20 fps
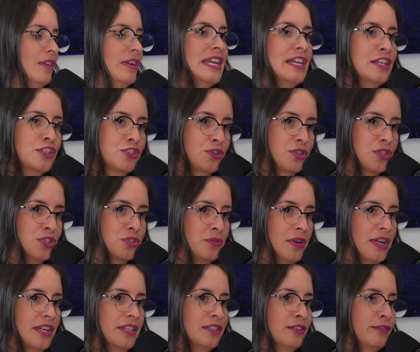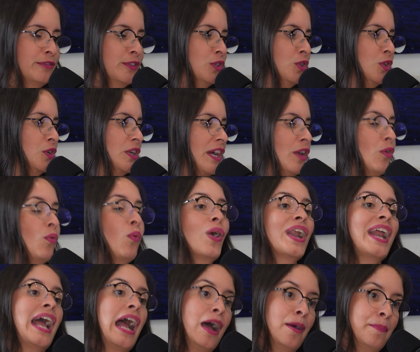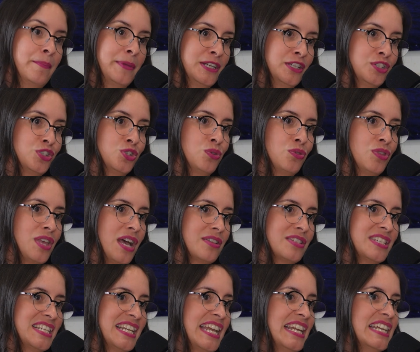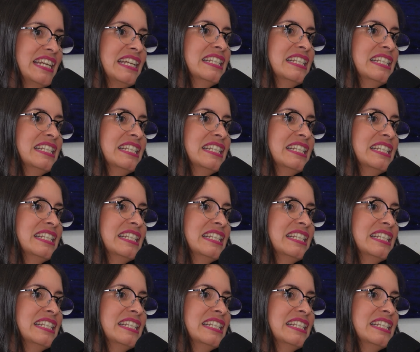interest rates, if you look at what happened in 2008